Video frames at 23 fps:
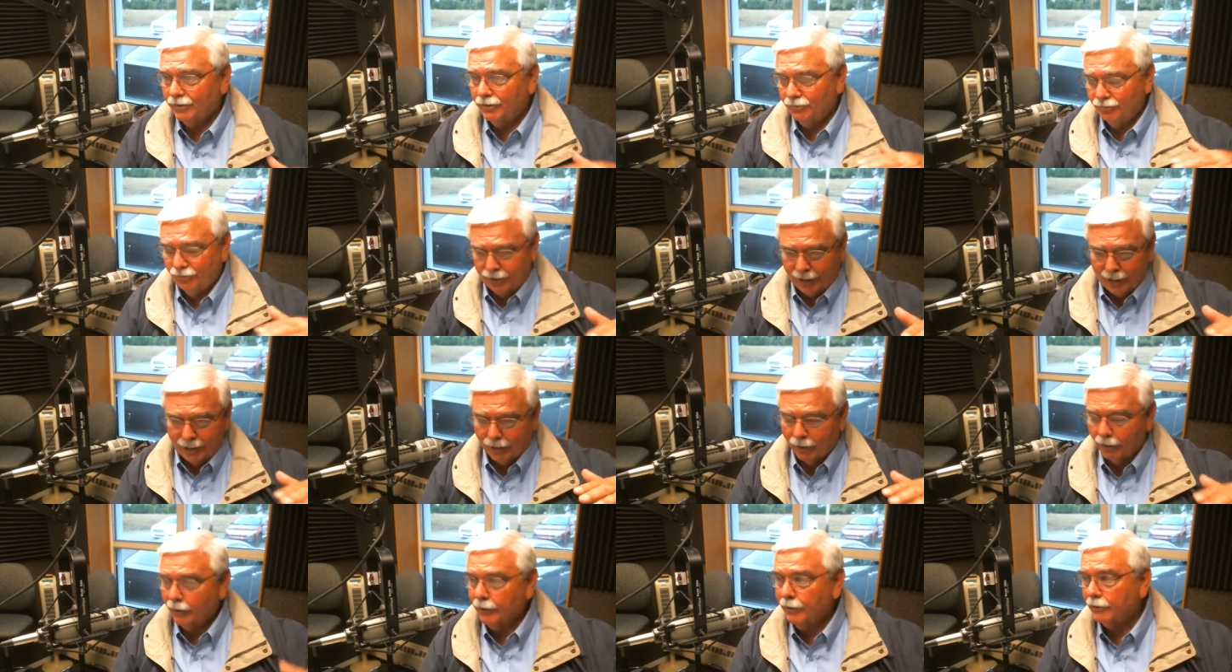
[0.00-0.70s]

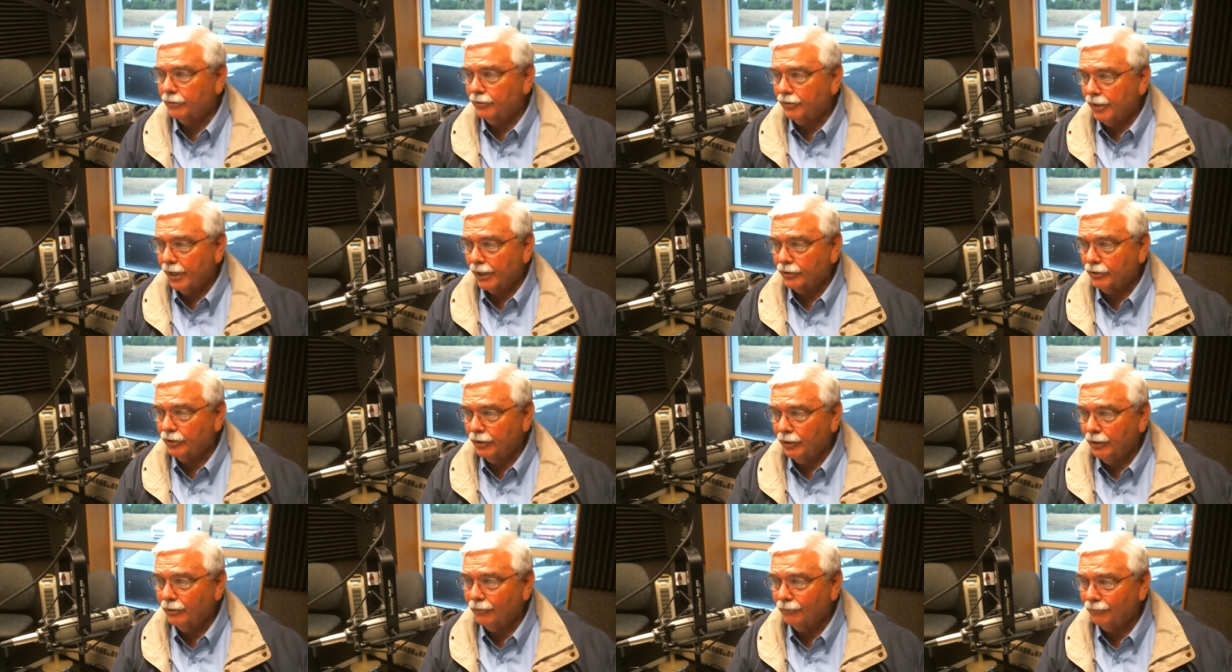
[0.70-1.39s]
channel it and
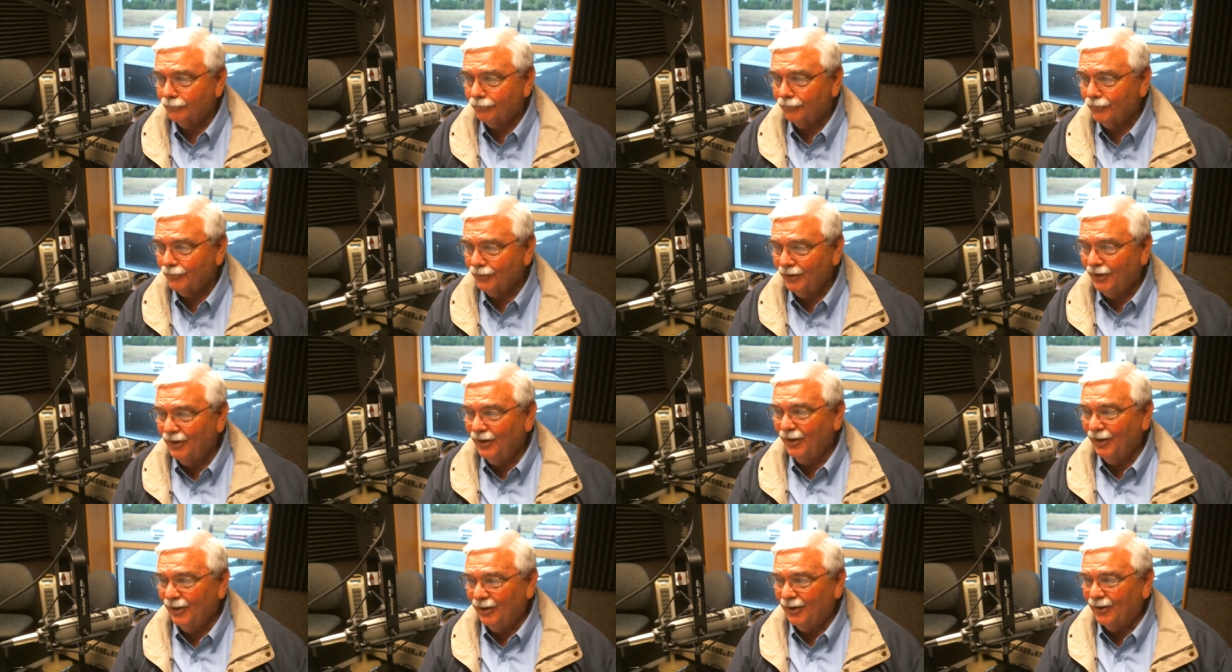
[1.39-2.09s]
section it and,
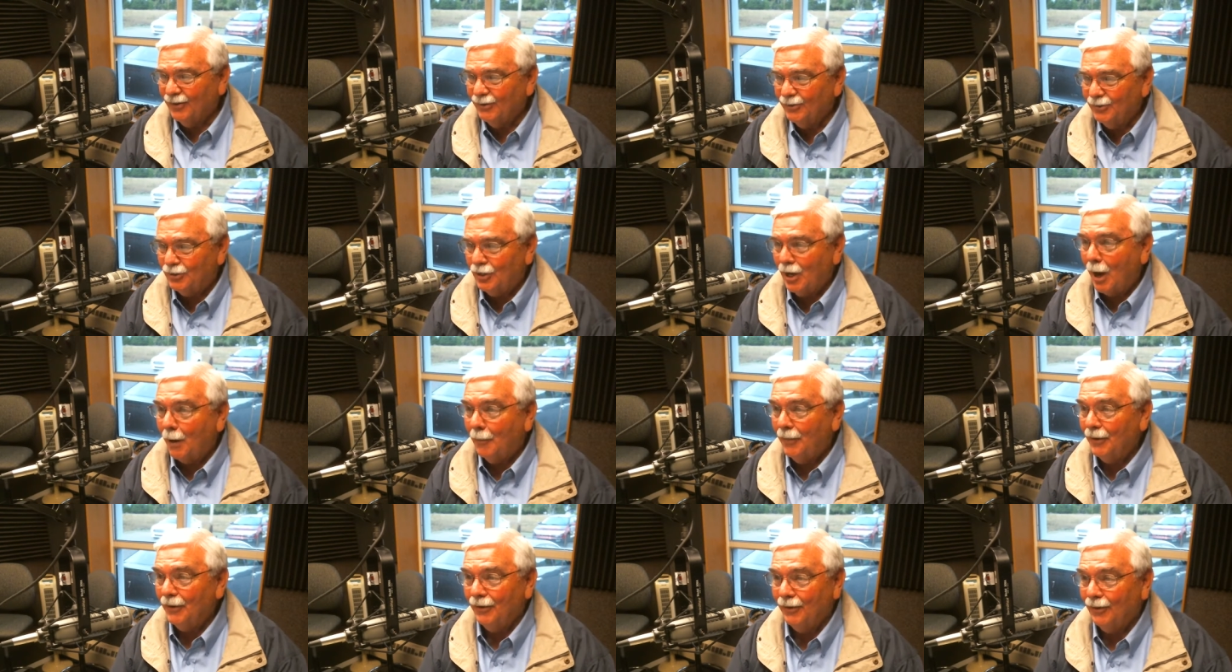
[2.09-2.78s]
you know,
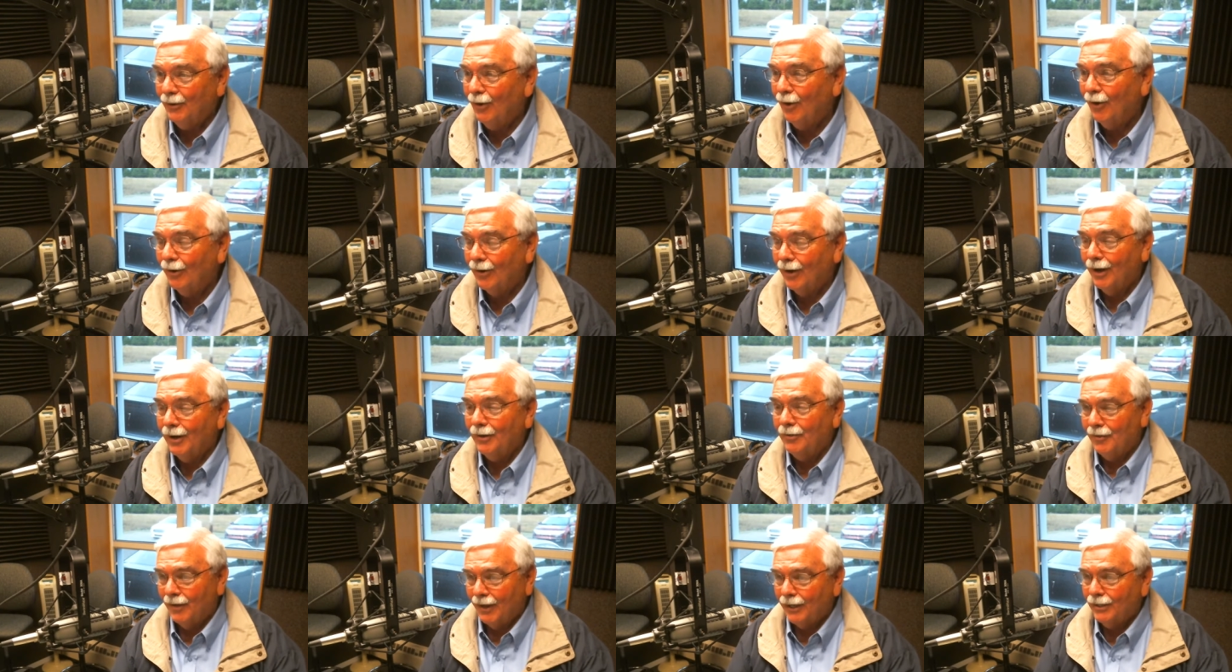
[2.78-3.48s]
chop it and do all
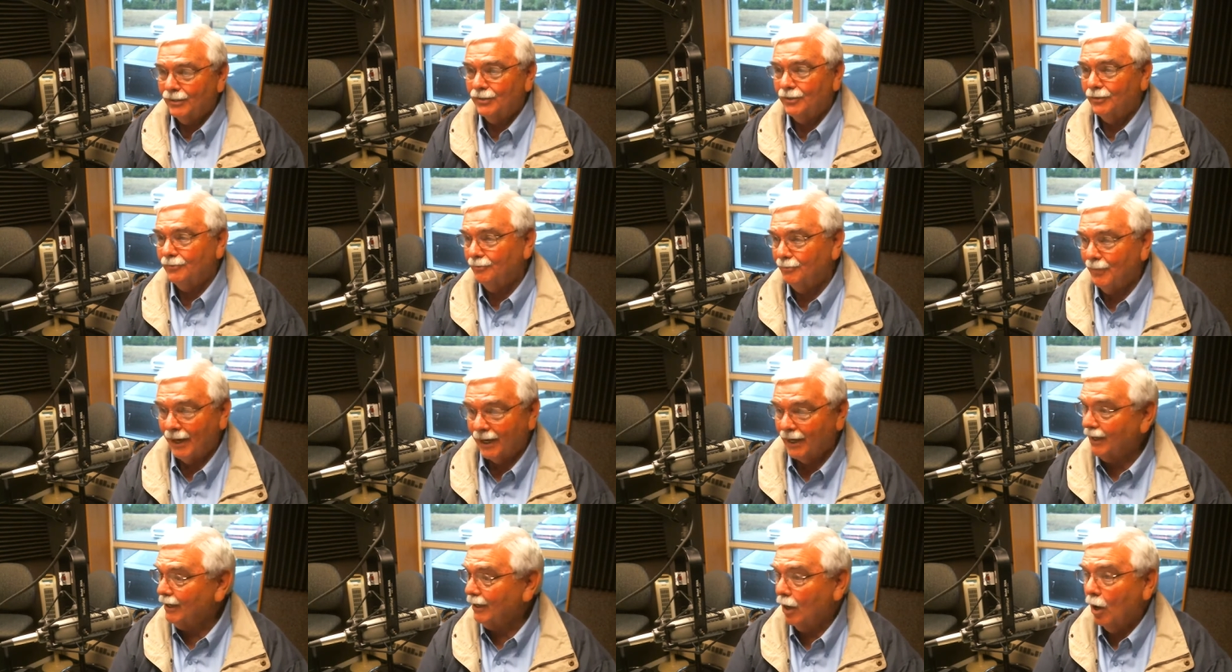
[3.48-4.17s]
kinds of things and
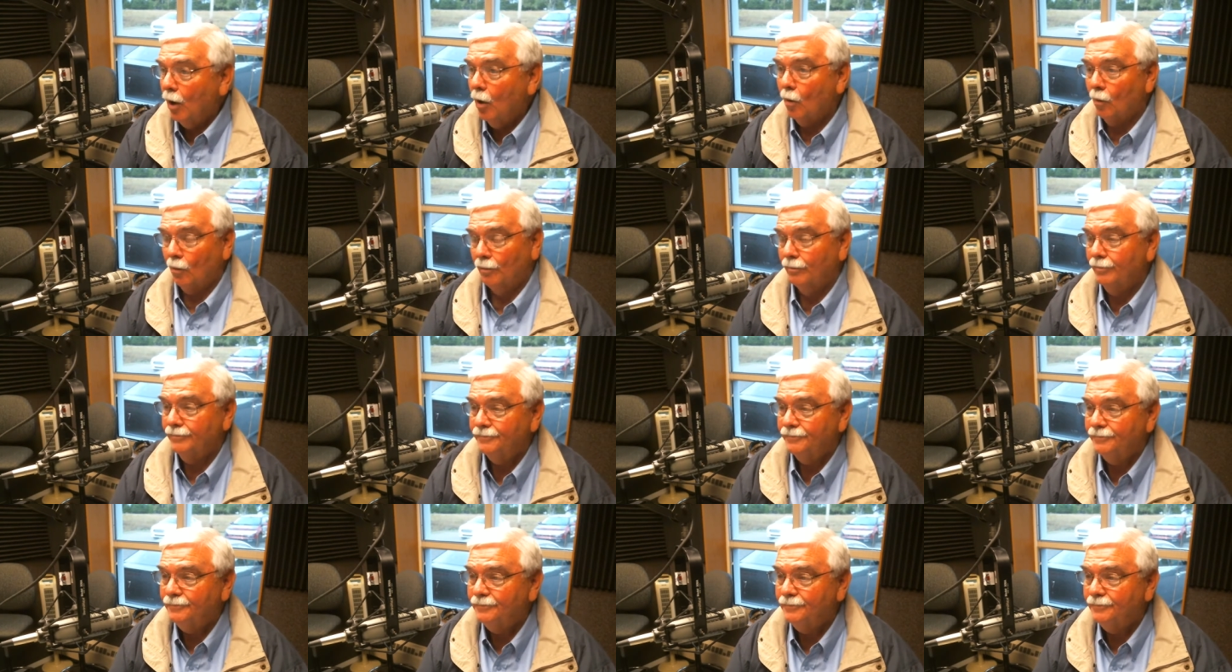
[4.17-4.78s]
make it go. Yeah.